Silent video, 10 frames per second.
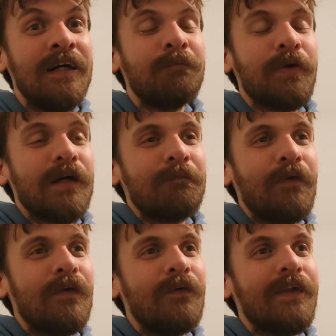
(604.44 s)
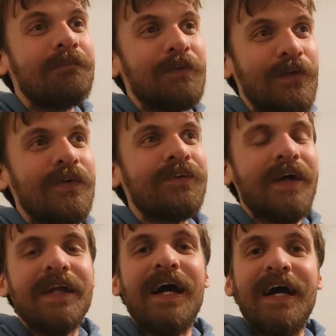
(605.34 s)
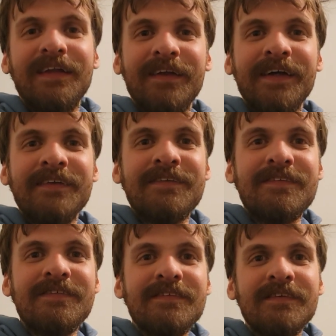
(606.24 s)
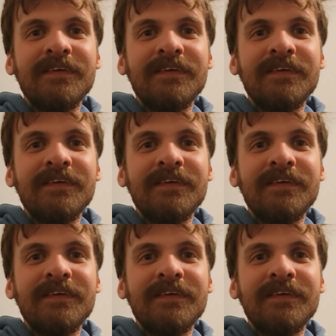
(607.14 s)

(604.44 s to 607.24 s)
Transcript: purple with blue and red highlights.